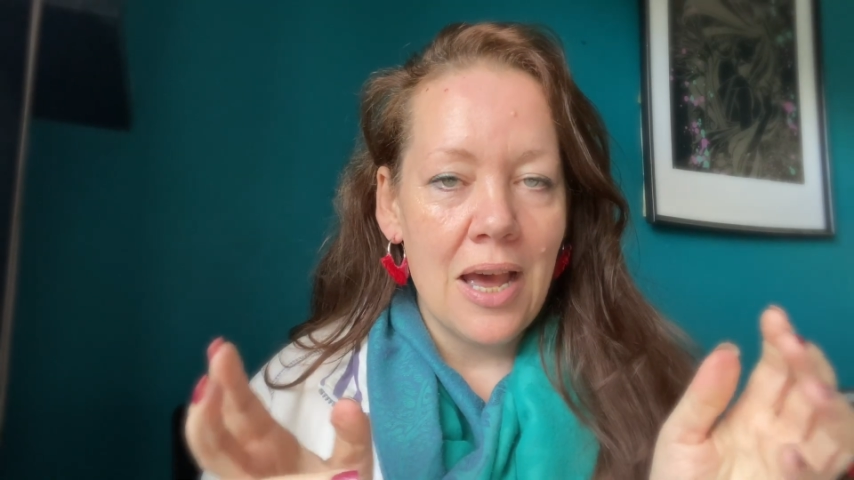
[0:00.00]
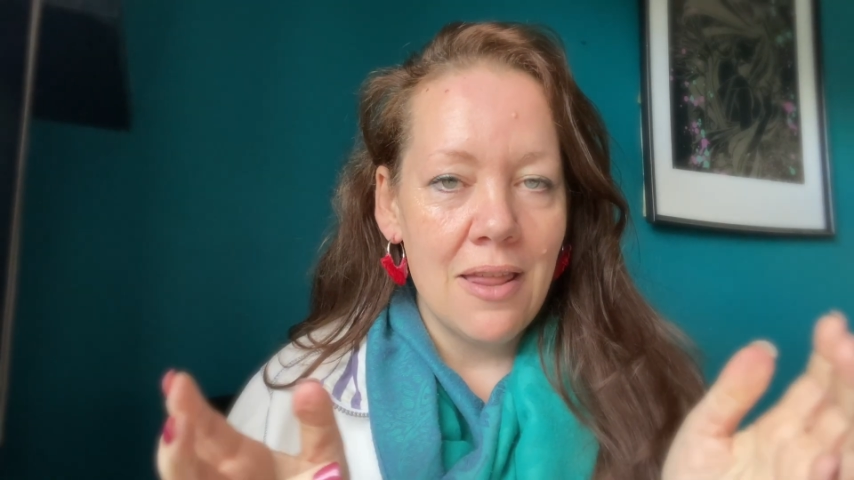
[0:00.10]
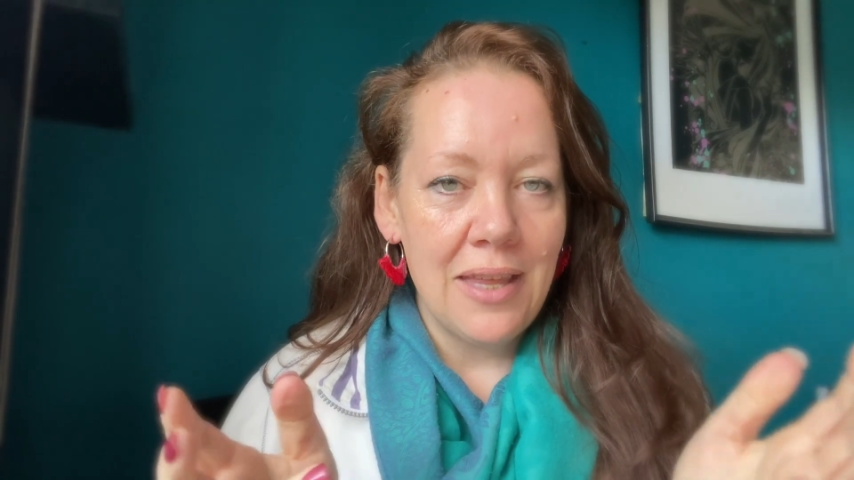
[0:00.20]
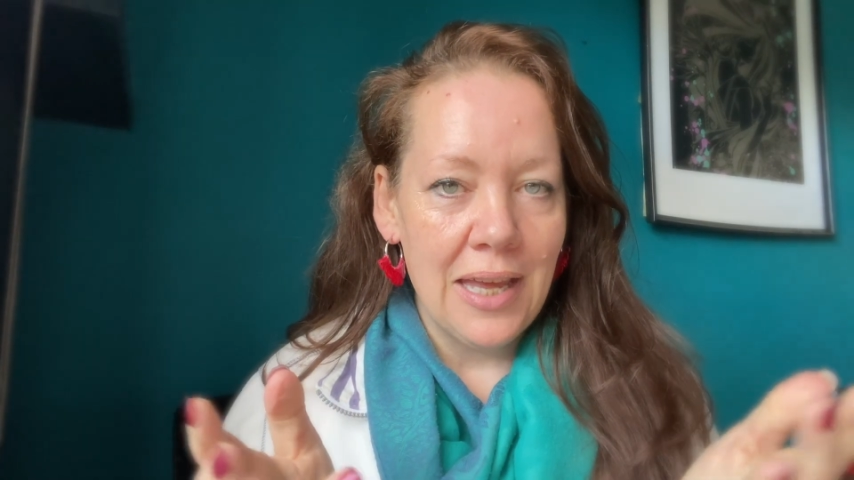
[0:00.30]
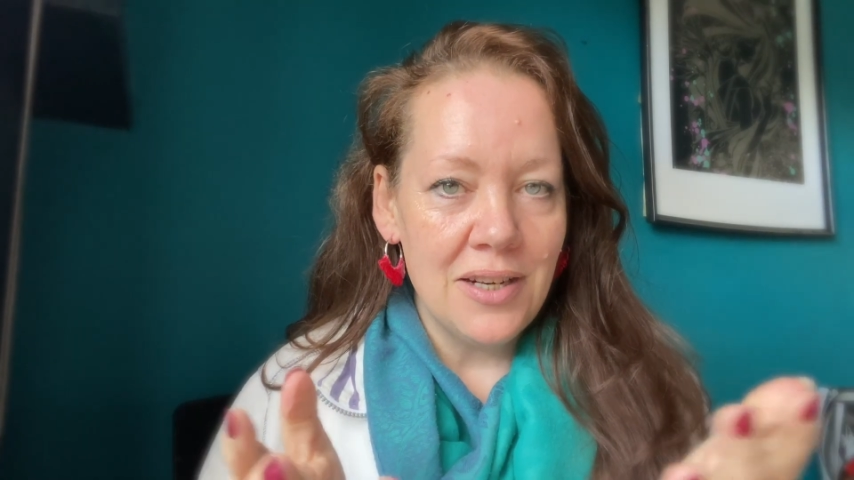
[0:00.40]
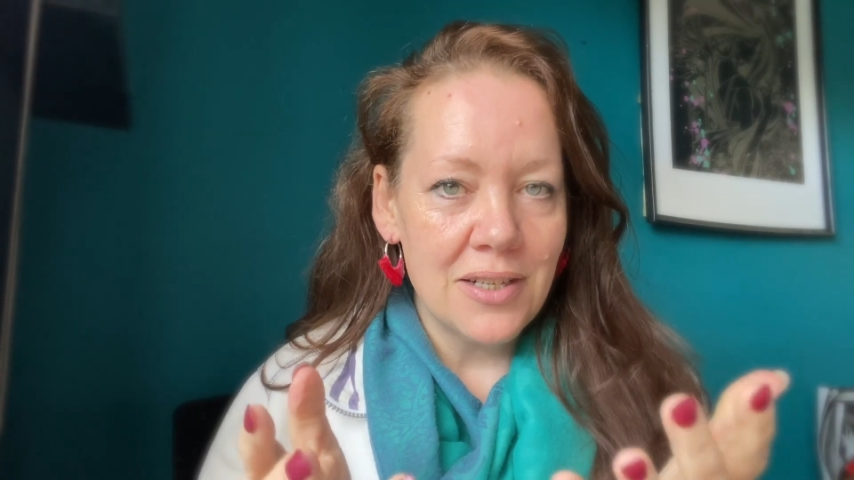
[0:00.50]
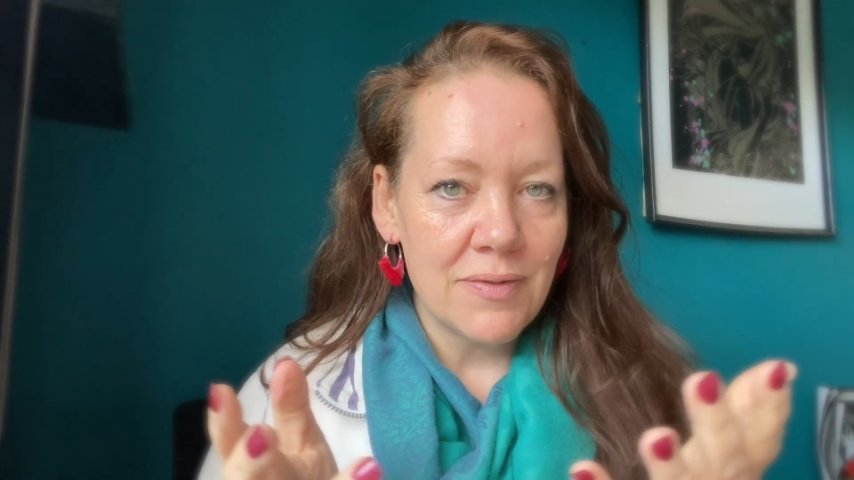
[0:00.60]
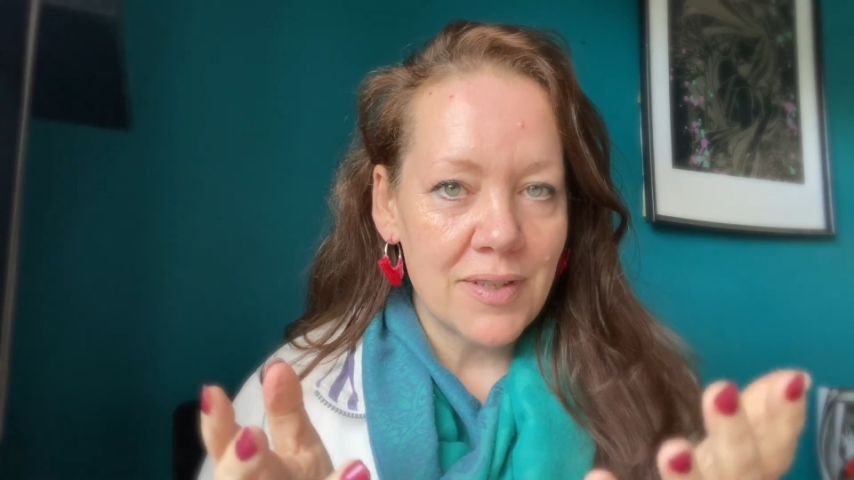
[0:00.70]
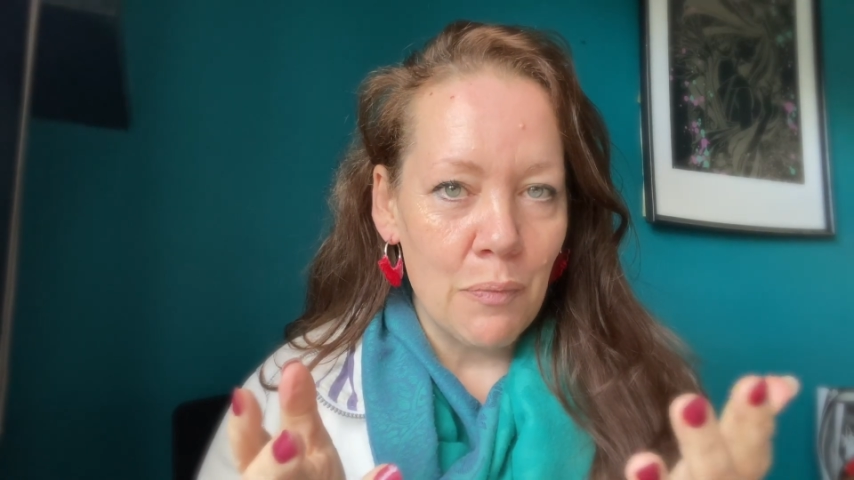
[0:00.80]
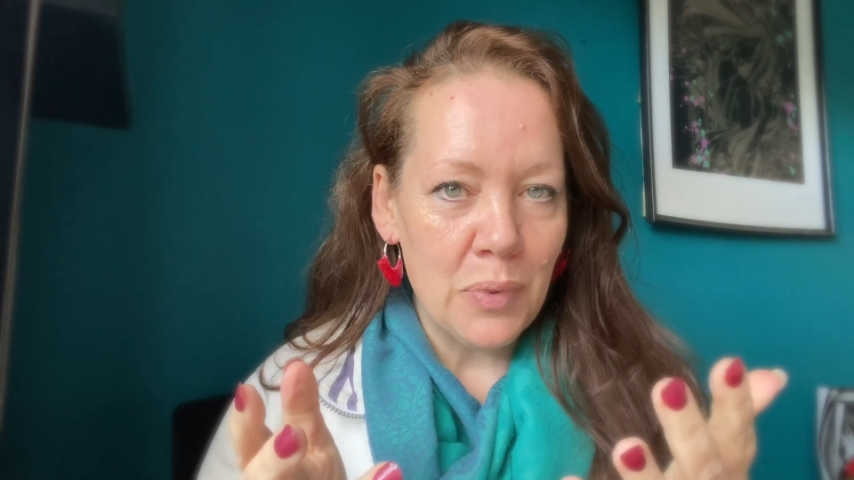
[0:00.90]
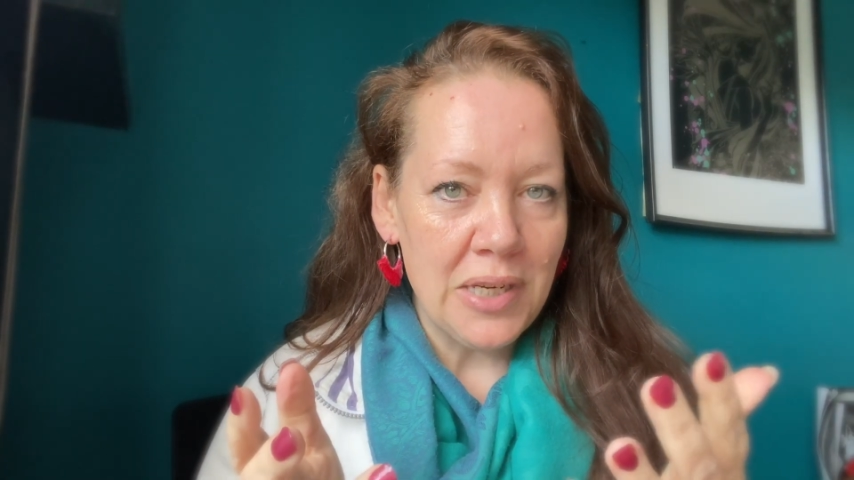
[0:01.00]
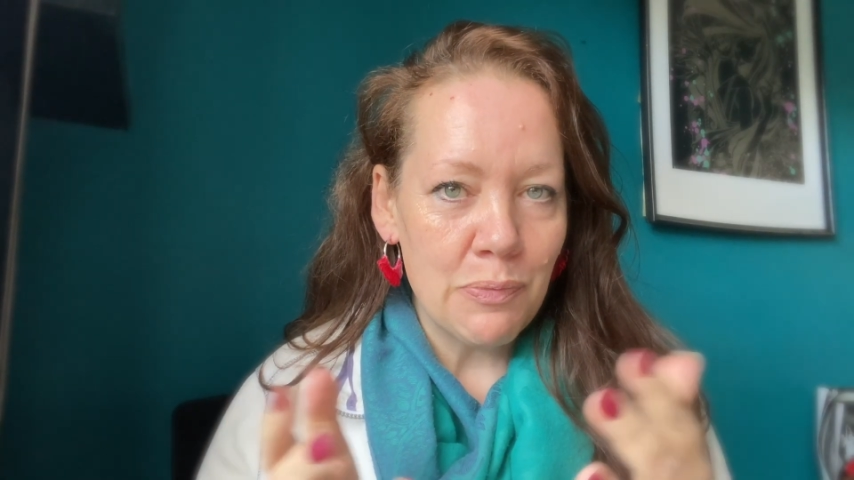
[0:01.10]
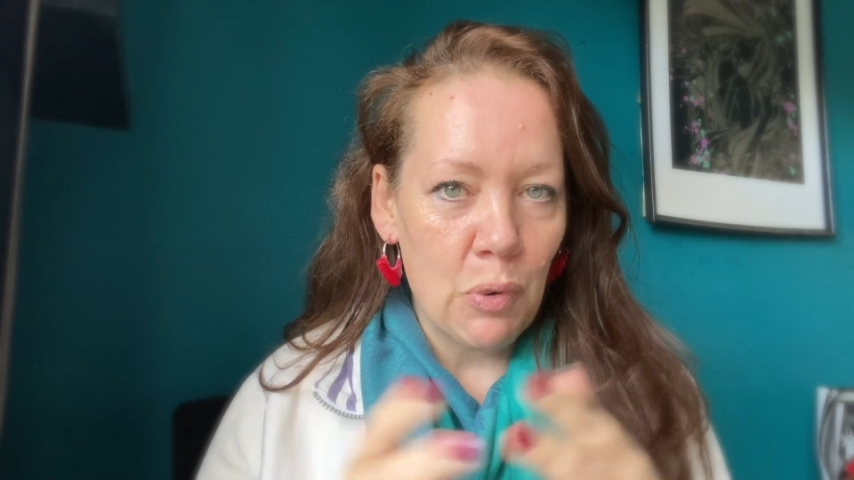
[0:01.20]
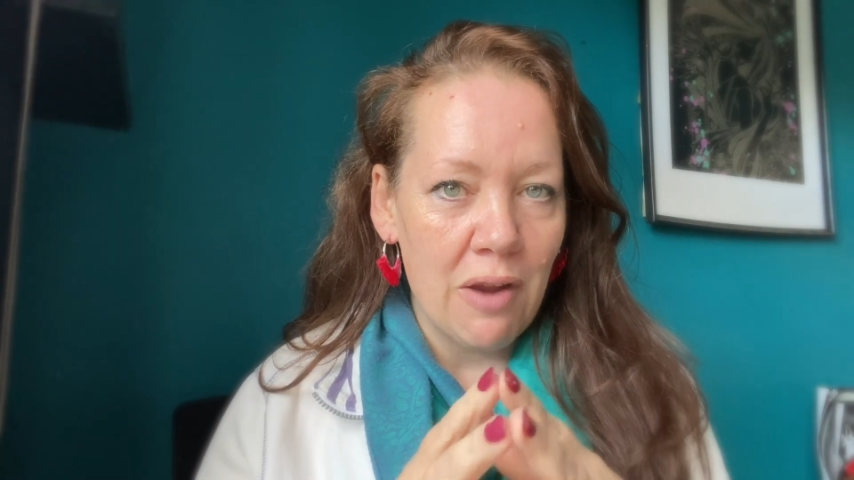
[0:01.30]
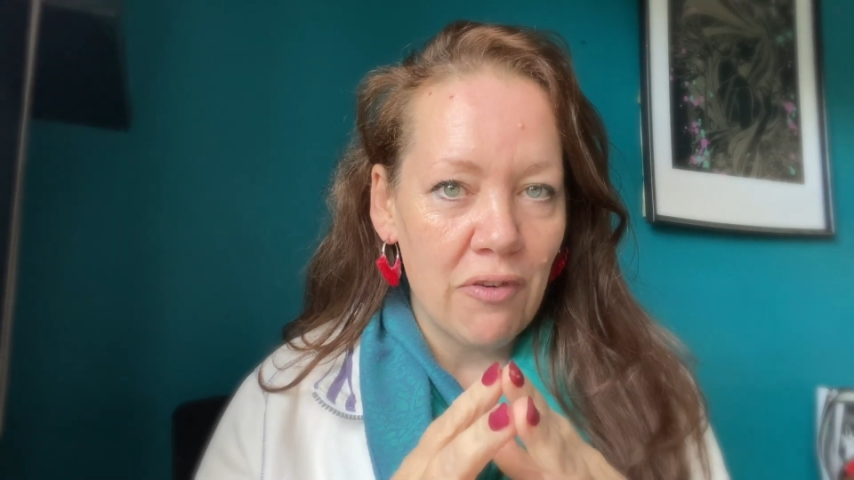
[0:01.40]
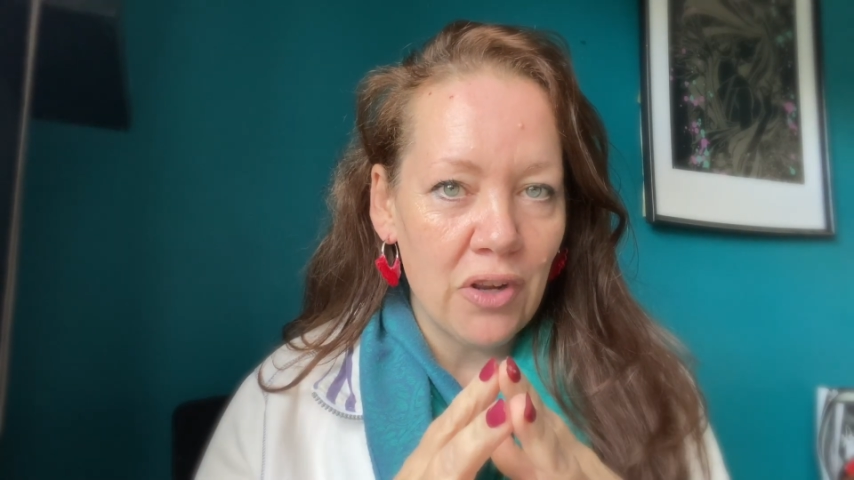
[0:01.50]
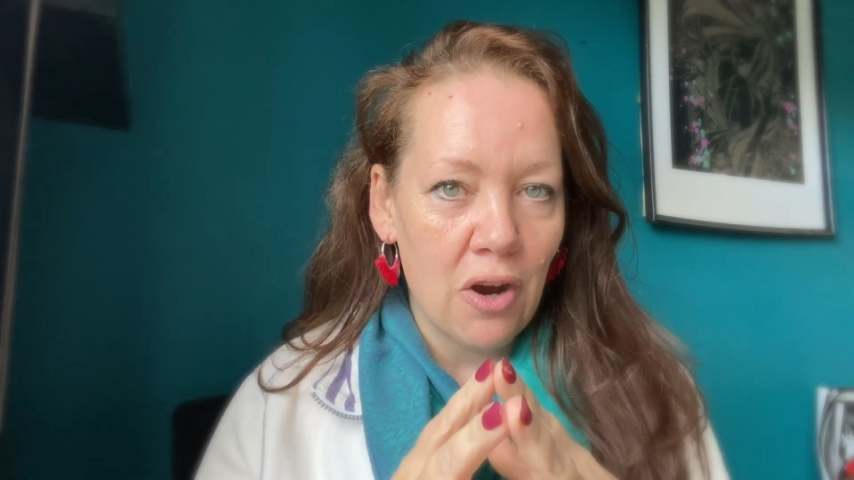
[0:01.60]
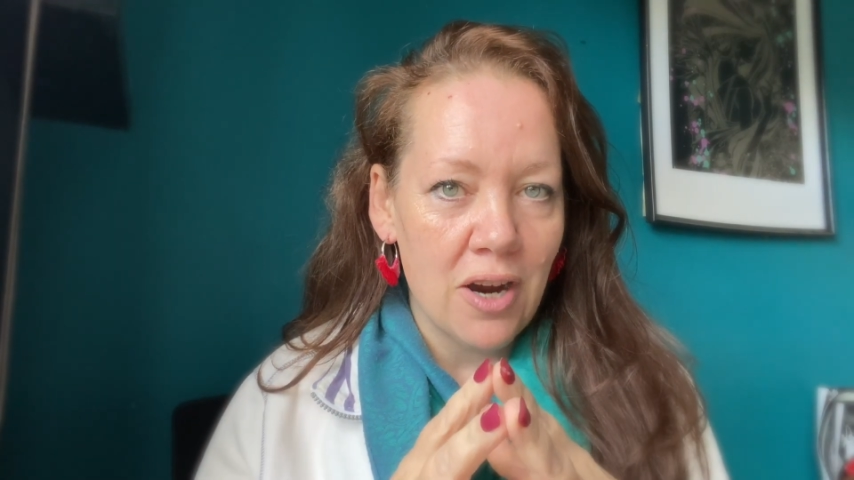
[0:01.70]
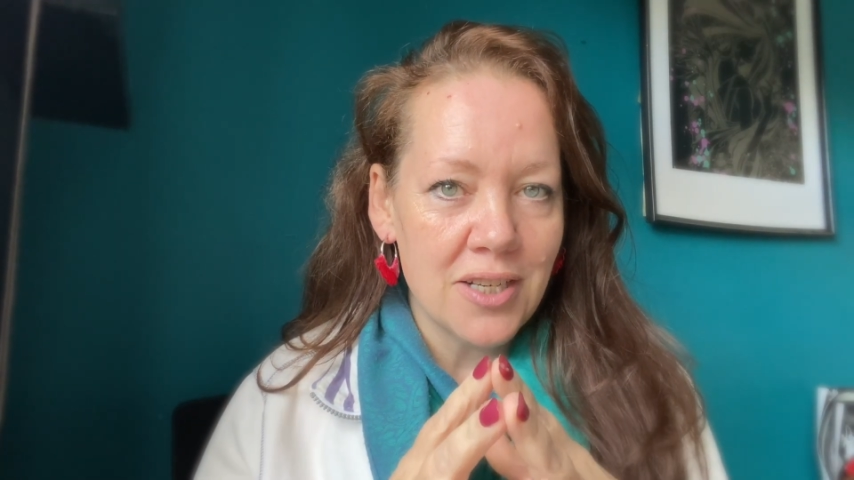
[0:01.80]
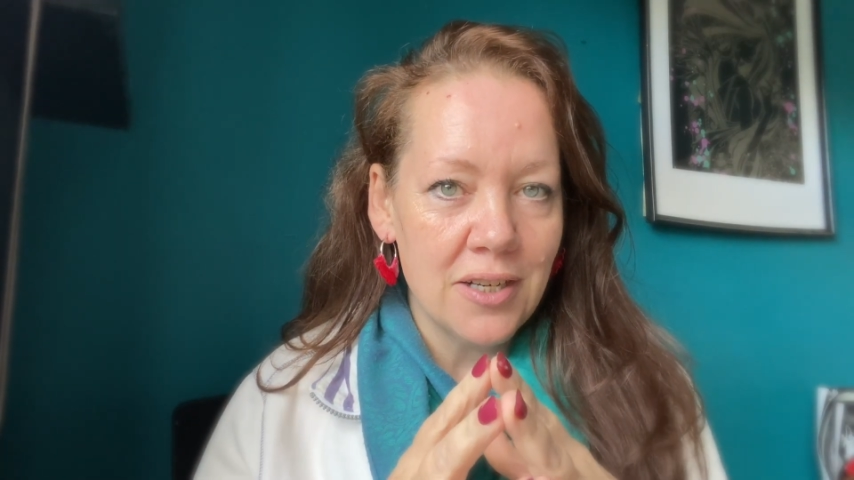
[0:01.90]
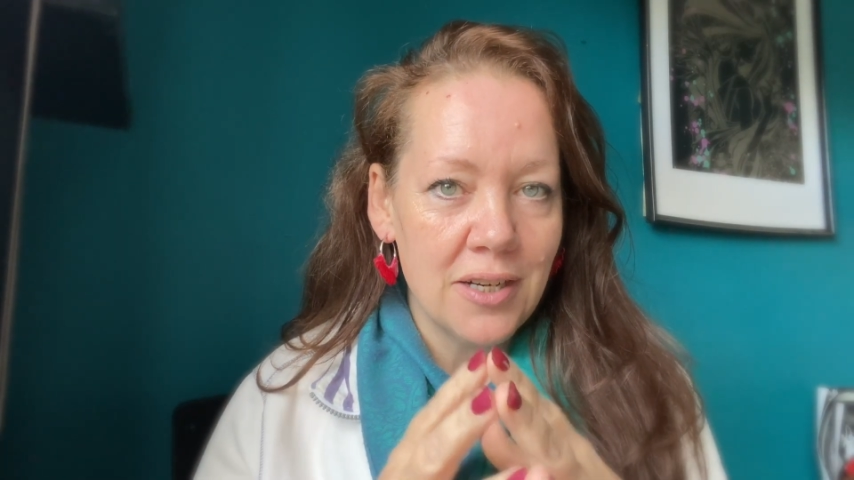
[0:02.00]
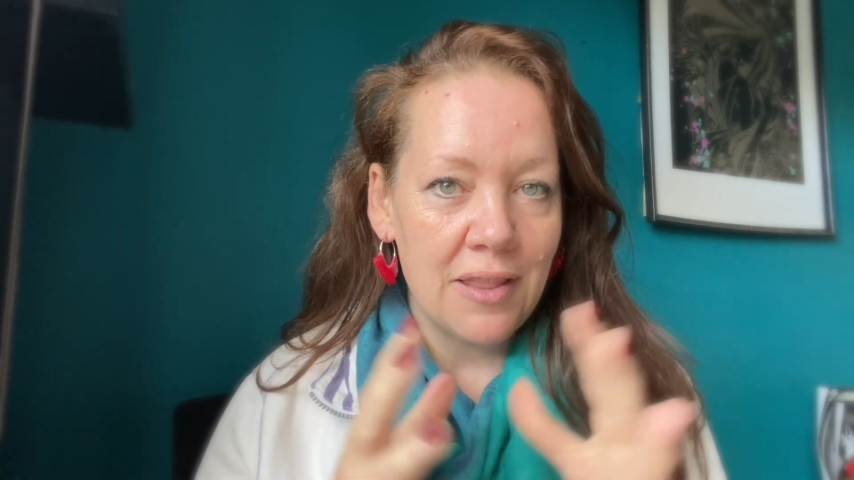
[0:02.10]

at the end of somebody's private garden,